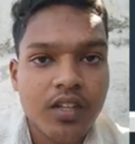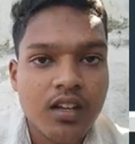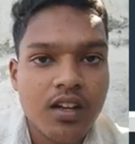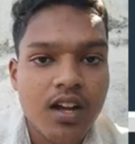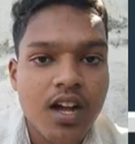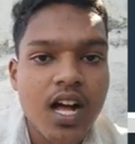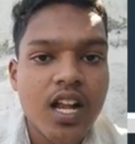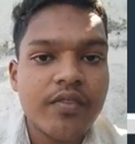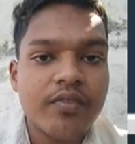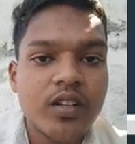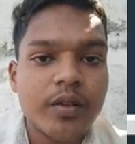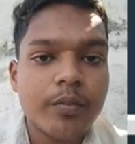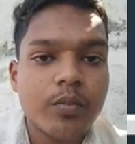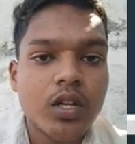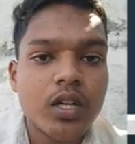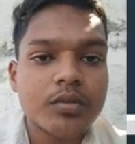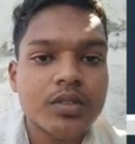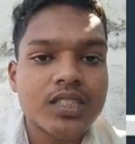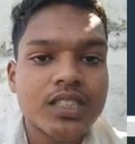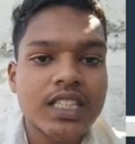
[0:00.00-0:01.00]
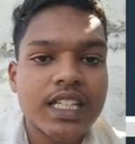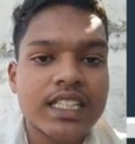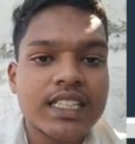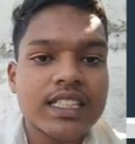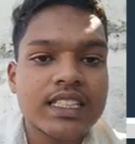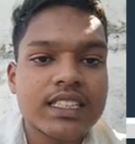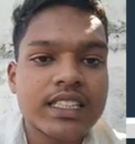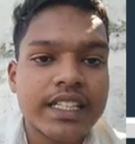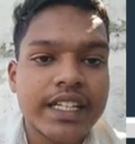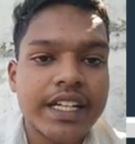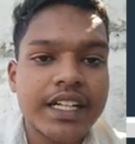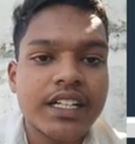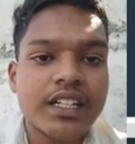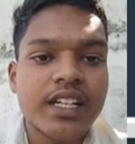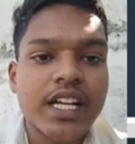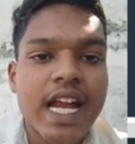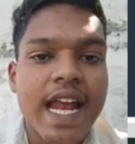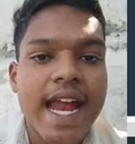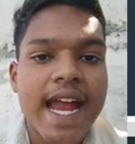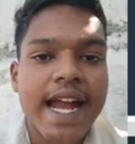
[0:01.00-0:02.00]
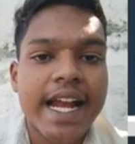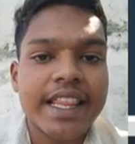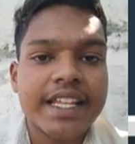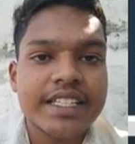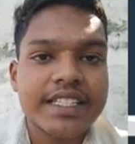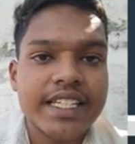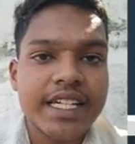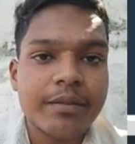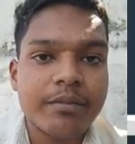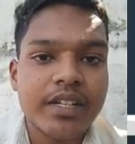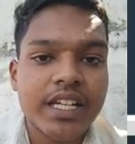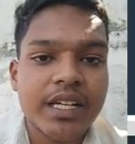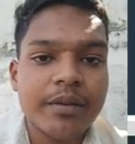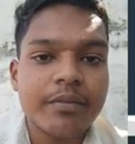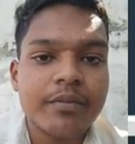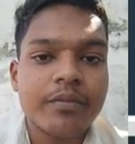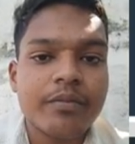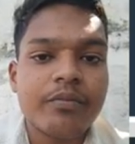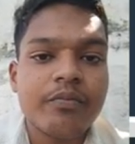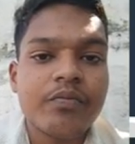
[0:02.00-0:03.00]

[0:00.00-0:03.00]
All flip-flops change state at the same time,